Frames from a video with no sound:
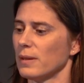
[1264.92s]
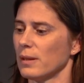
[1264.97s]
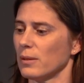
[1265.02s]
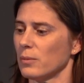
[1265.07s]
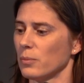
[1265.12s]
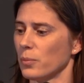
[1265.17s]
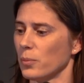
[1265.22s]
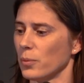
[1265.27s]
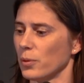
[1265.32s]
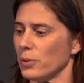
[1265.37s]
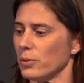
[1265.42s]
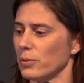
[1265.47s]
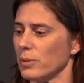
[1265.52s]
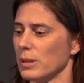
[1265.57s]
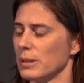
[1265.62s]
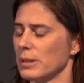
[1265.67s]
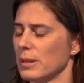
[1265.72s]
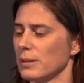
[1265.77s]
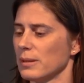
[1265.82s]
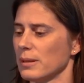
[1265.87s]
that we're
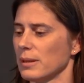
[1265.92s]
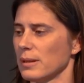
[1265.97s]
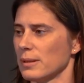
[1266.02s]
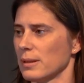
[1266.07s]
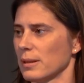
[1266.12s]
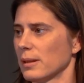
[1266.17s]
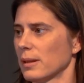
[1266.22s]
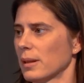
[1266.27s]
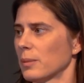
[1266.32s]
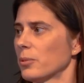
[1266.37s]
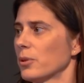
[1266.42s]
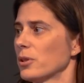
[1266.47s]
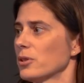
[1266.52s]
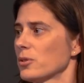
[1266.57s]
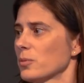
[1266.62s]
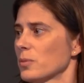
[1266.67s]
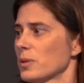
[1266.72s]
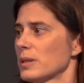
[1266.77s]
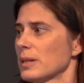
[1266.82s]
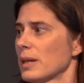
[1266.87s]
conducting as a
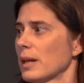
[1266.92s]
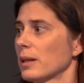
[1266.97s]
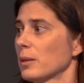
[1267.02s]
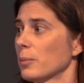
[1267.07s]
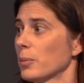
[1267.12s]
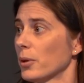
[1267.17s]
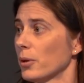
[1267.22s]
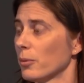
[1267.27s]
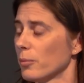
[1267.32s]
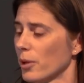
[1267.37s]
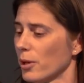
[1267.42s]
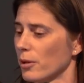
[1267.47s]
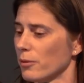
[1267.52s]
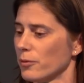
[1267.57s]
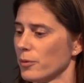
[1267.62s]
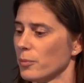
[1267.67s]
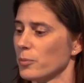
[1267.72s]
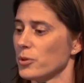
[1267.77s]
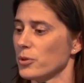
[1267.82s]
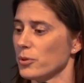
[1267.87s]
collaboration with Sally Permar
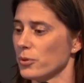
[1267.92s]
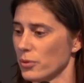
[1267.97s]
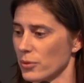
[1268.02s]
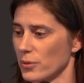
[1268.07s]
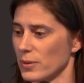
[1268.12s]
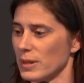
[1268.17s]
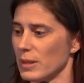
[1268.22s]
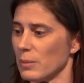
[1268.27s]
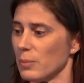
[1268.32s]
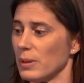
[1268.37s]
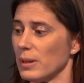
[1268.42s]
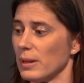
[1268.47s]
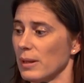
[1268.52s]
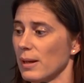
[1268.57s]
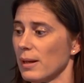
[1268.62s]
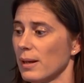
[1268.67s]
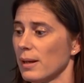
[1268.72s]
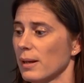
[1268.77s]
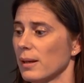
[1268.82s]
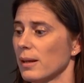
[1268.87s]
from Duke, who's the P
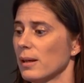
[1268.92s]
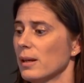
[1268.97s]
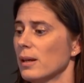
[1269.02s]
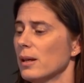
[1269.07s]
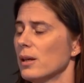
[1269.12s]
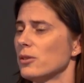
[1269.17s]
I,